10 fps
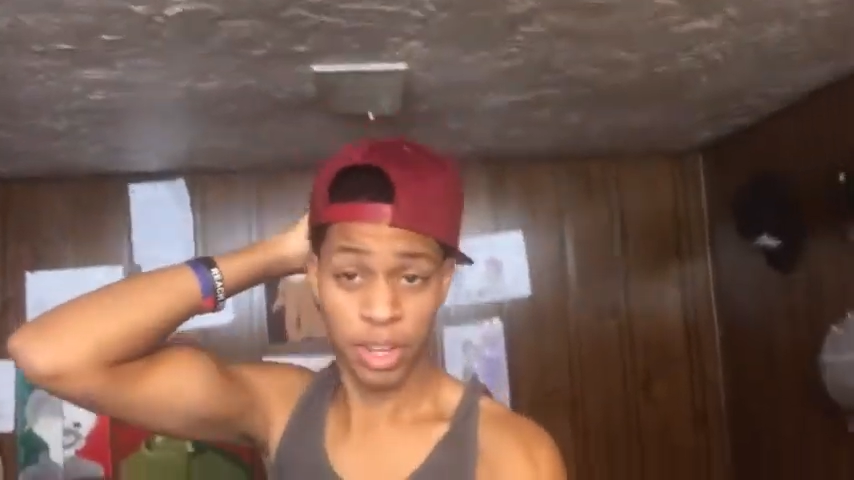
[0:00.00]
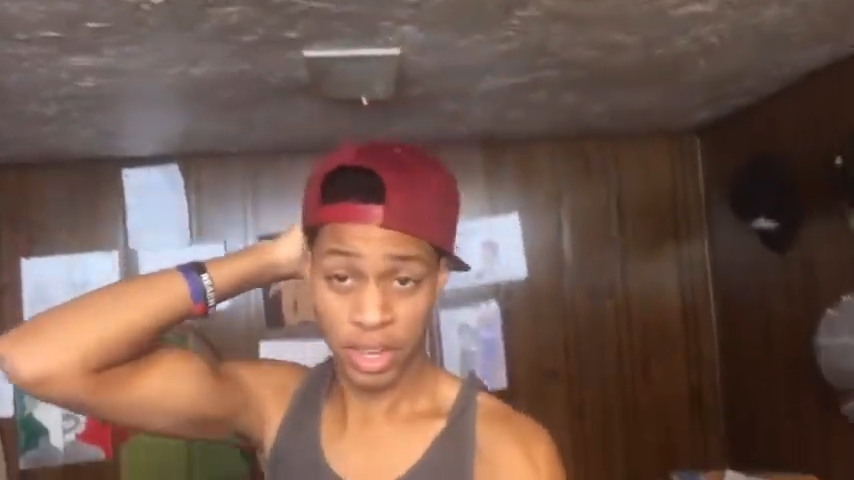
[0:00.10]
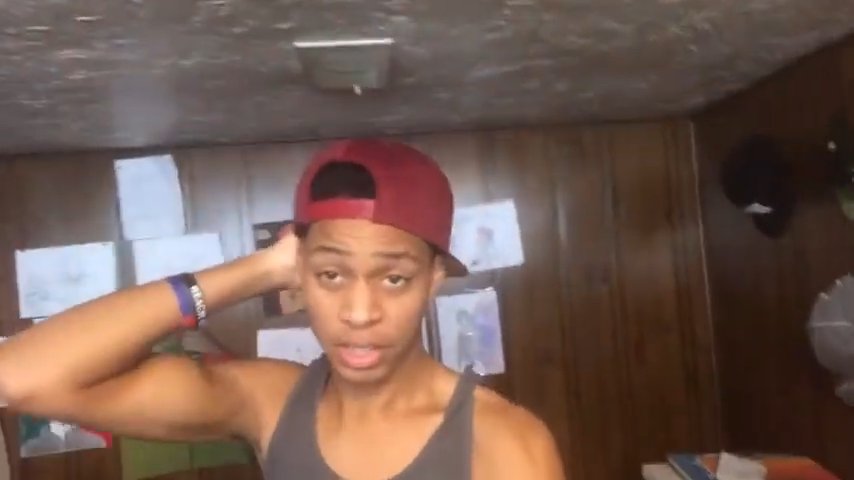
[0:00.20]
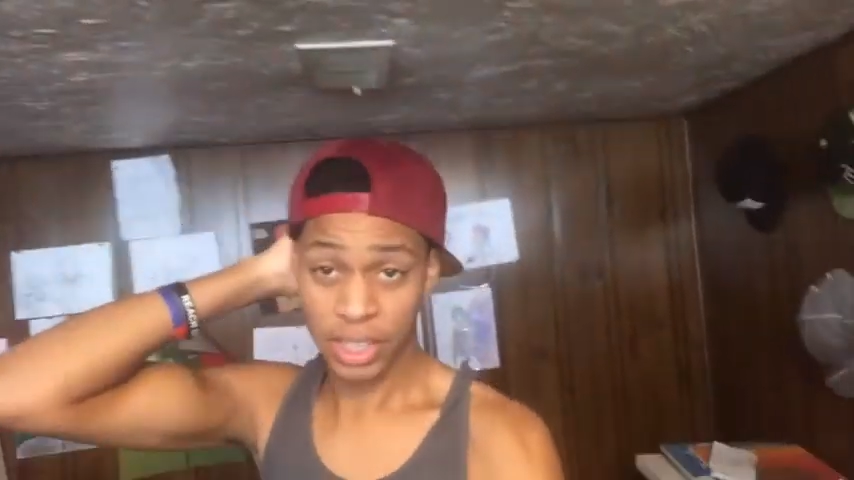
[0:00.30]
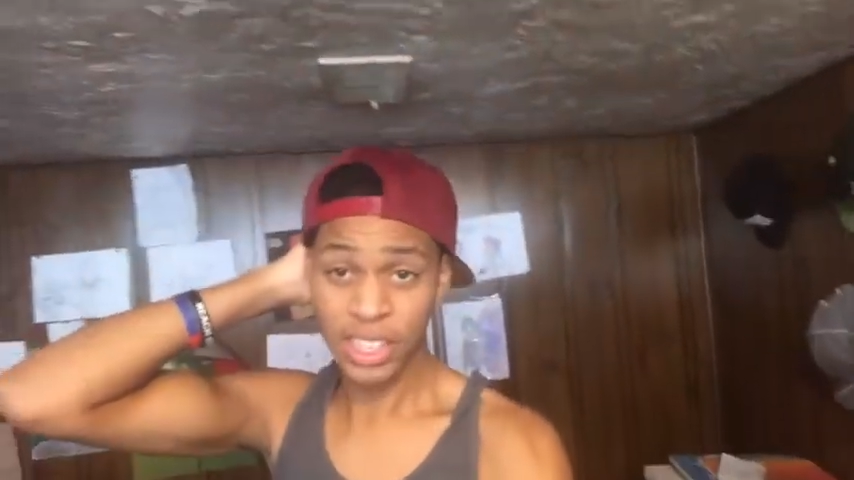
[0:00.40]

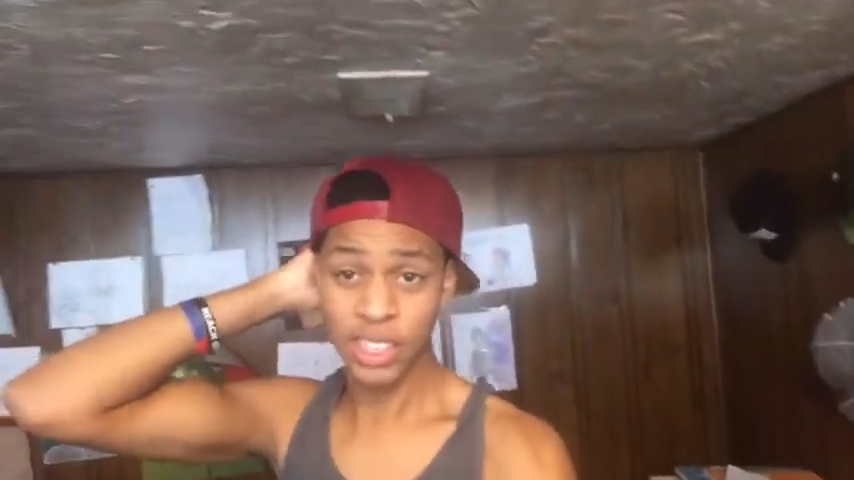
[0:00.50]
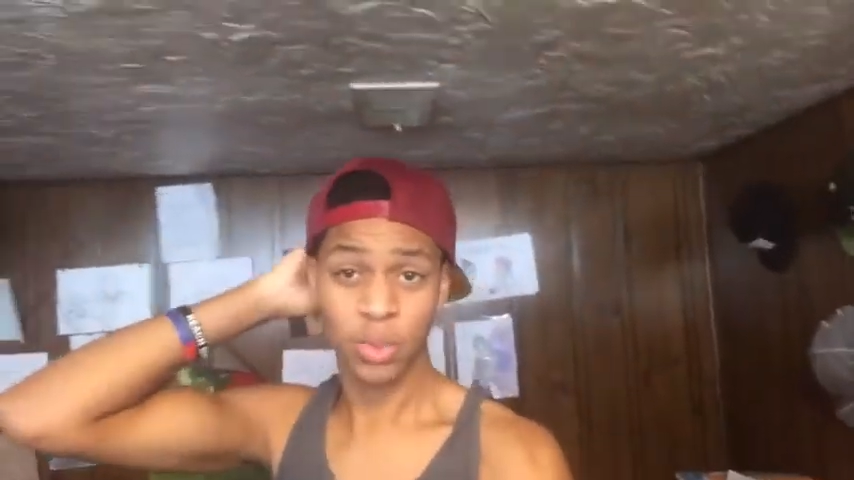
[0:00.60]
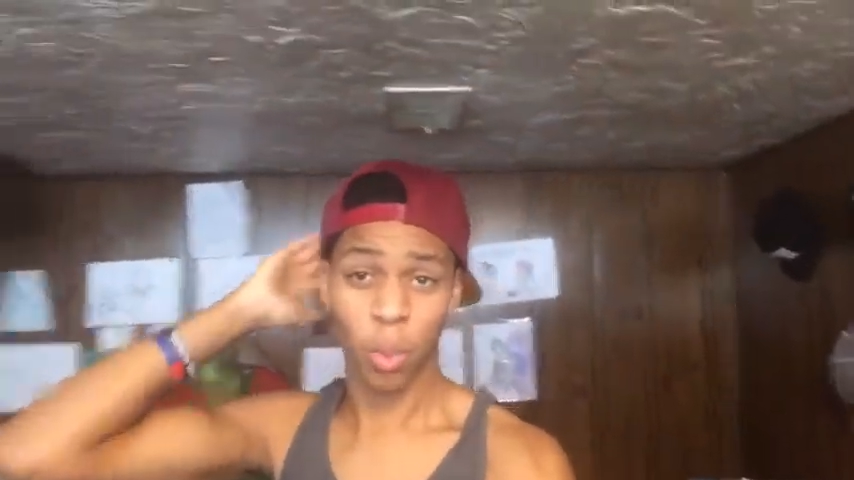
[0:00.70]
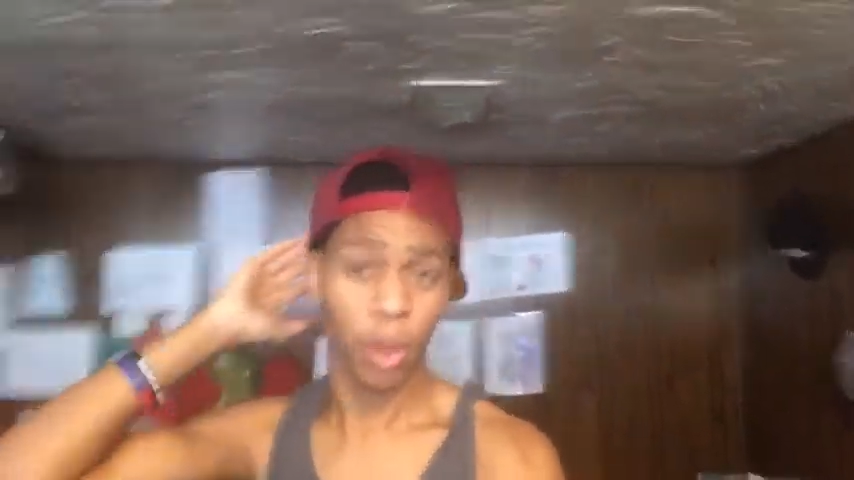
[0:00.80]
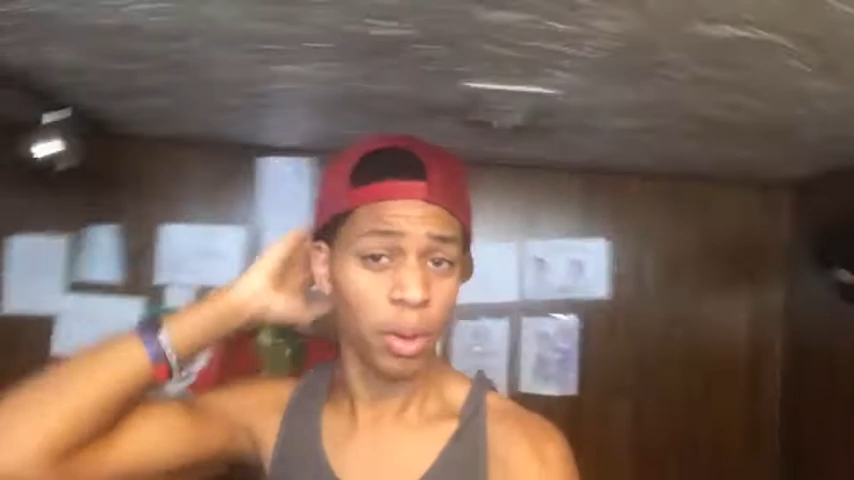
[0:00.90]
because he
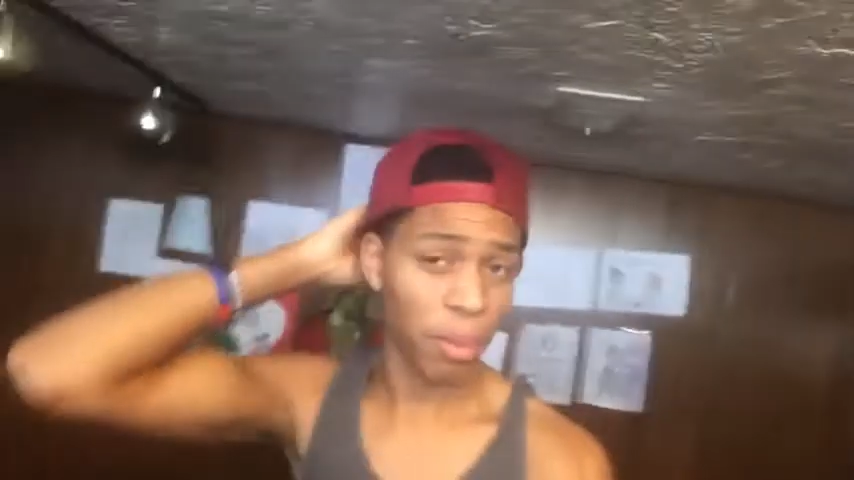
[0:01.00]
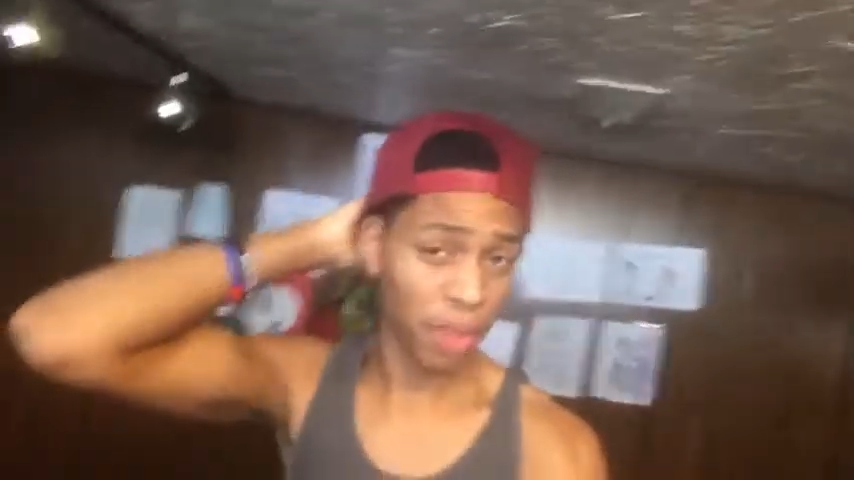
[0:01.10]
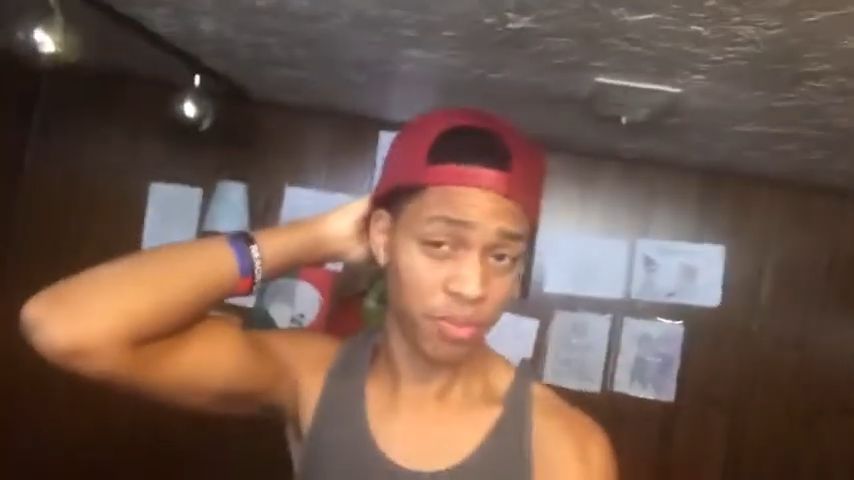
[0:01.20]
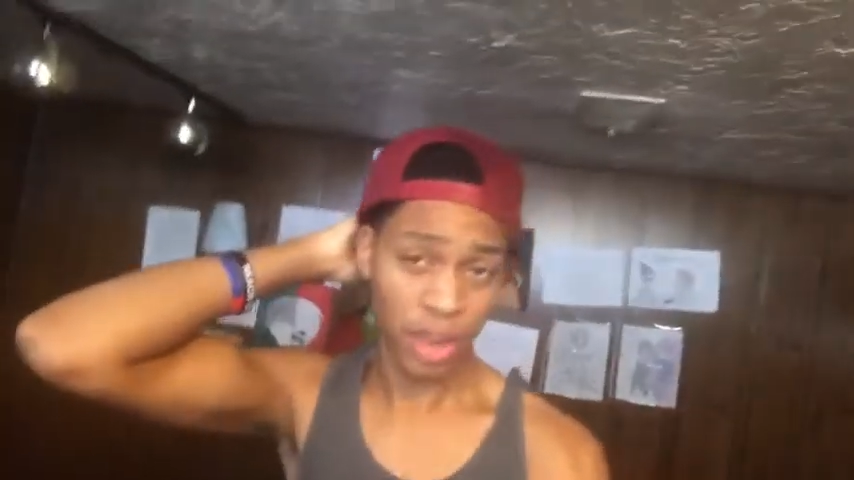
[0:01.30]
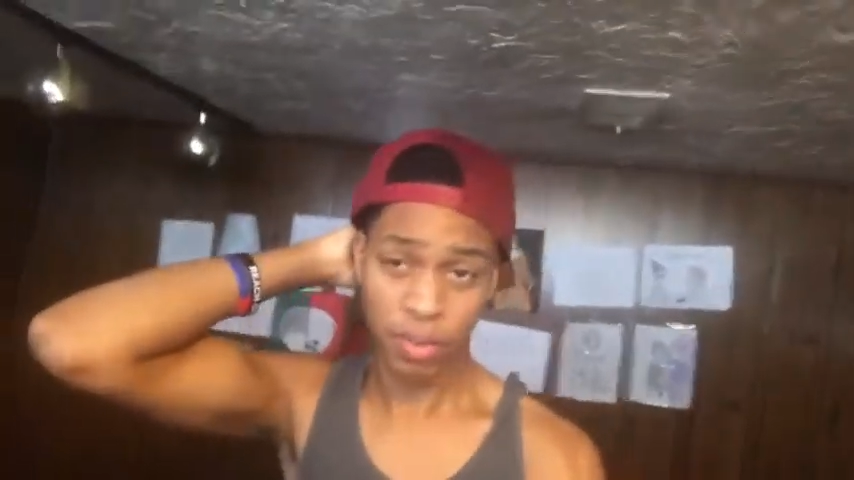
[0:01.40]
is one of
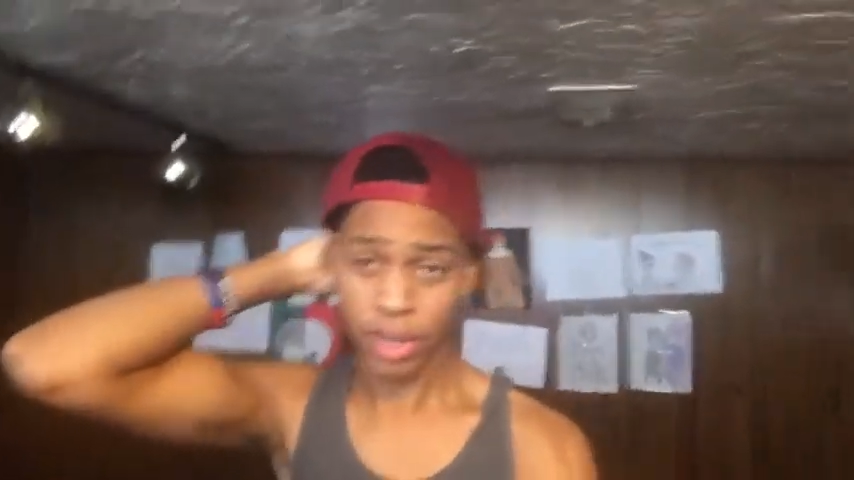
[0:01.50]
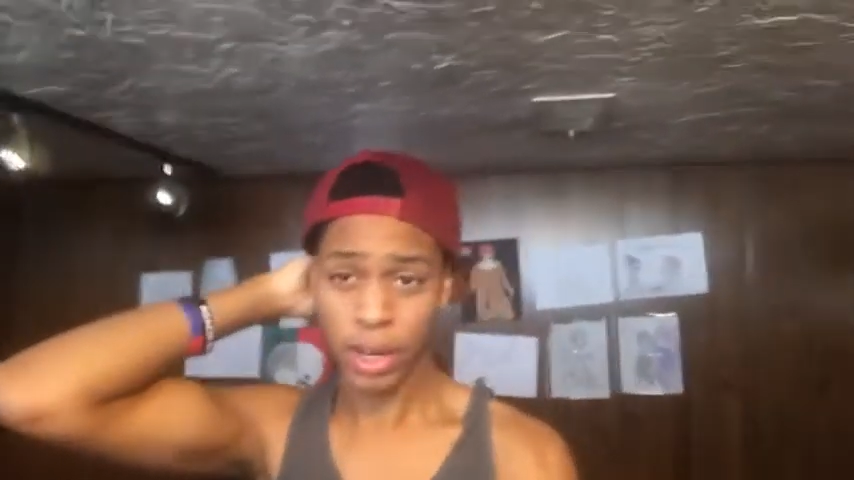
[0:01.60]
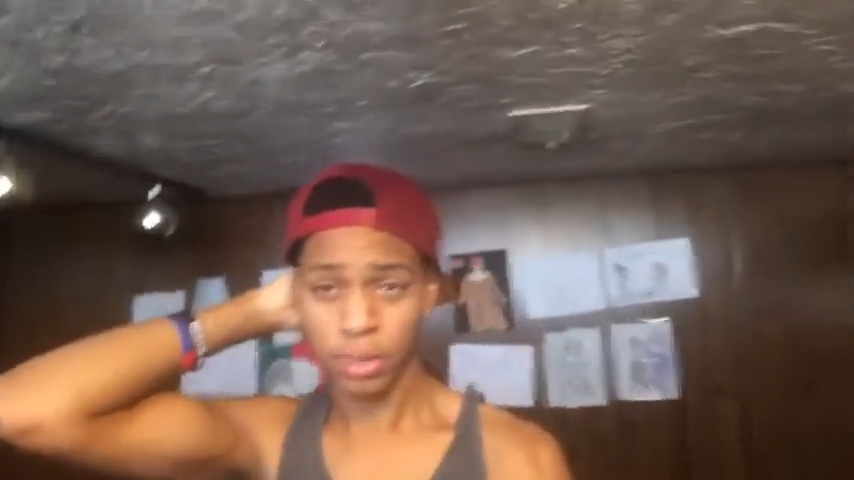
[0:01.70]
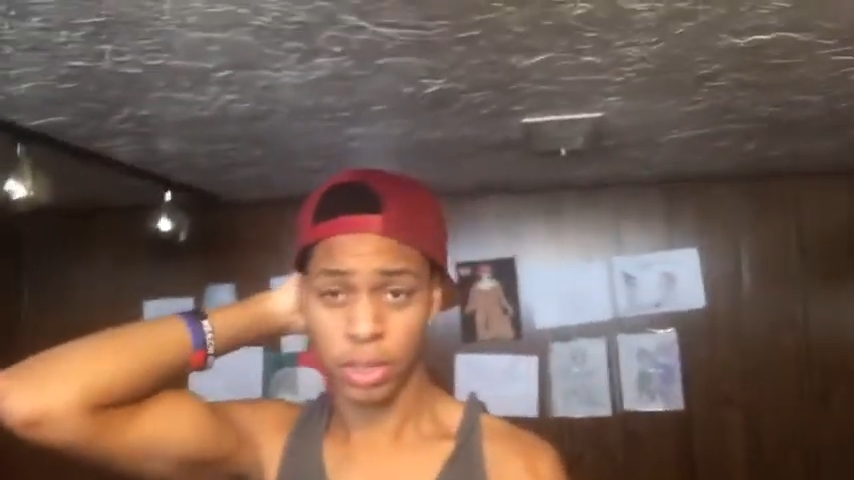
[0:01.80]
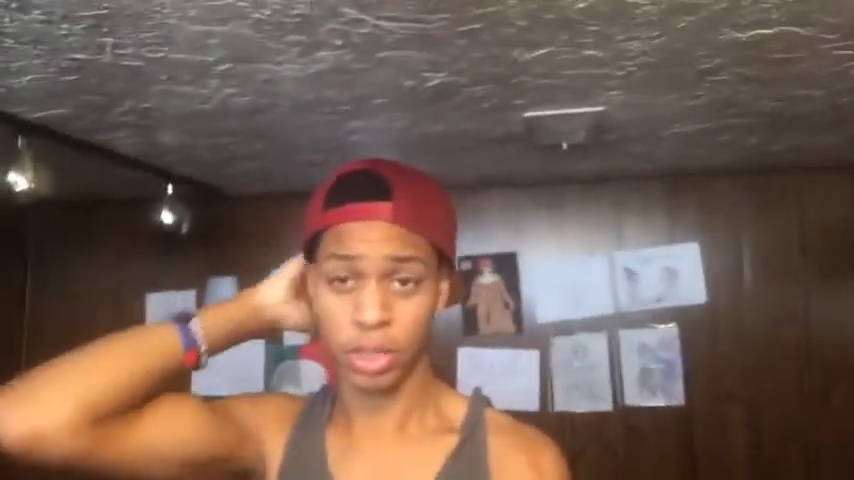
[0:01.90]
my favorite
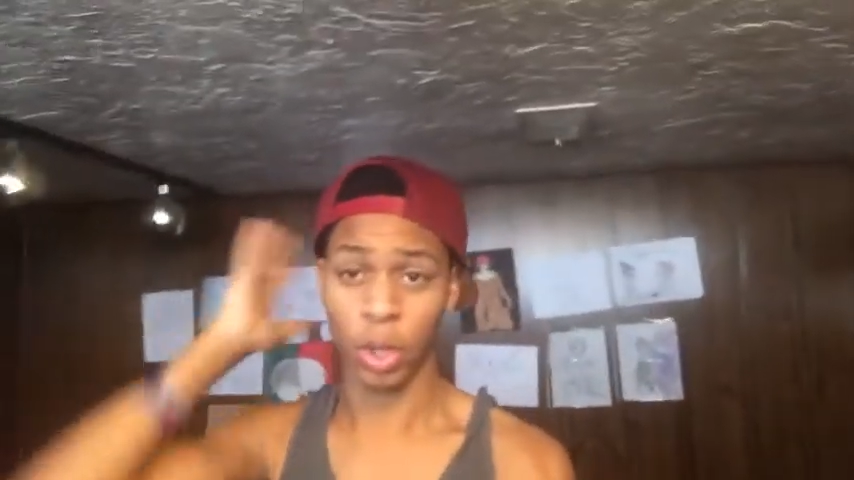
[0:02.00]
characters.